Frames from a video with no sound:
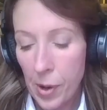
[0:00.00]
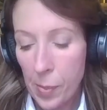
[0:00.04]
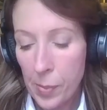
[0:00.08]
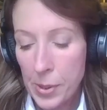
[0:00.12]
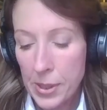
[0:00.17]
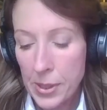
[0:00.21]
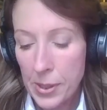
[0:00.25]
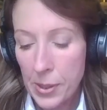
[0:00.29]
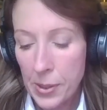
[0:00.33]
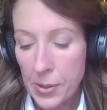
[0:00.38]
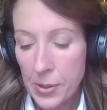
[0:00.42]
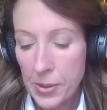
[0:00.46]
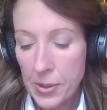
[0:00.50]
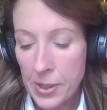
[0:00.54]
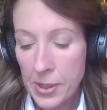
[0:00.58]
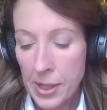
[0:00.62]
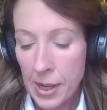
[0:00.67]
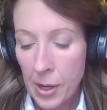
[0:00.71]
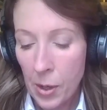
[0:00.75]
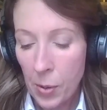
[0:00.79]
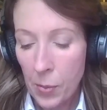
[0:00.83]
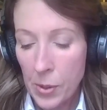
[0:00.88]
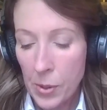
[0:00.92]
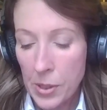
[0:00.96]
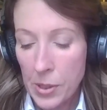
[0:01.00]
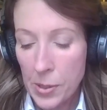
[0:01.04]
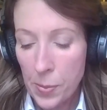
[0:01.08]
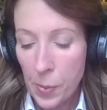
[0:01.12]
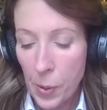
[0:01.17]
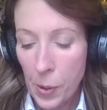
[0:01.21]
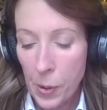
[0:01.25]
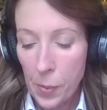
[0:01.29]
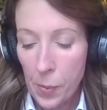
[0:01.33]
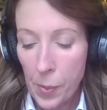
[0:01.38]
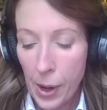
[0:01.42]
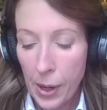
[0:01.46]
episodes where you
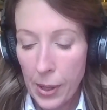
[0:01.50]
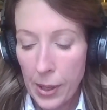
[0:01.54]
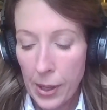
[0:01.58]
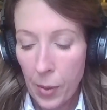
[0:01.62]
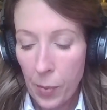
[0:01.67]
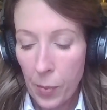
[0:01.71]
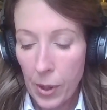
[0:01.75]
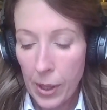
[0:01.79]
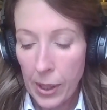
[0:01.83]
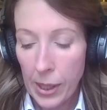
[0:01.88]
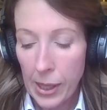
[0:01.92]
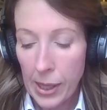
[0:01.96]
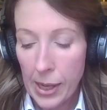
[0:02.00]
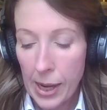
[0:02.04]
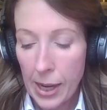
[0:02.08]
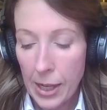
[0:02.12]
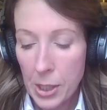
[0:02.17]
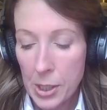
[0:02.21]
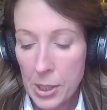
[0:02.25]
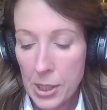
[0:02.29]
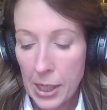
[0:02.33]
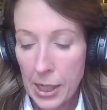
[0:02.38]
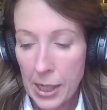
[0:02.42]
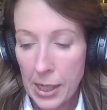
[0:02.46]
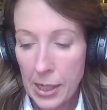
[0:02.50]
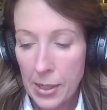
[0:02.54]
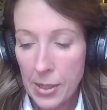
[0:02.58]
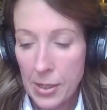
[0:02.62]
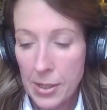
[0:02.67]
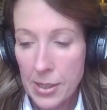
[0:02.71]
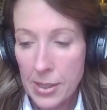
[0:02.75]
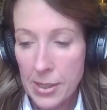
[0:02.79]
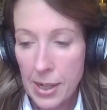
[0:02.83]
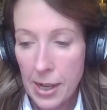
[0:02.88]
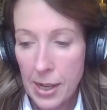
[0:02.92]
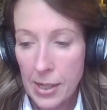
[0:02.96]
spoke about networking, actually, and
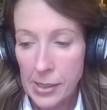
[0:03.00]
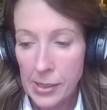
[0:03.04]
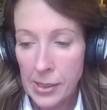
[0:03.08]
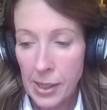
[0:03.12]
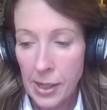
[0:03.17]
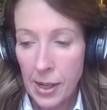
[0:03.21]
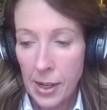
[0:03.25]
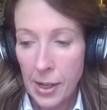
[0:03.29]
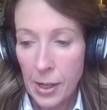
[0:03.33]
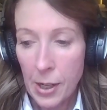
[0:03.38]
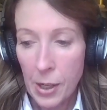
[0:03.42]
you said,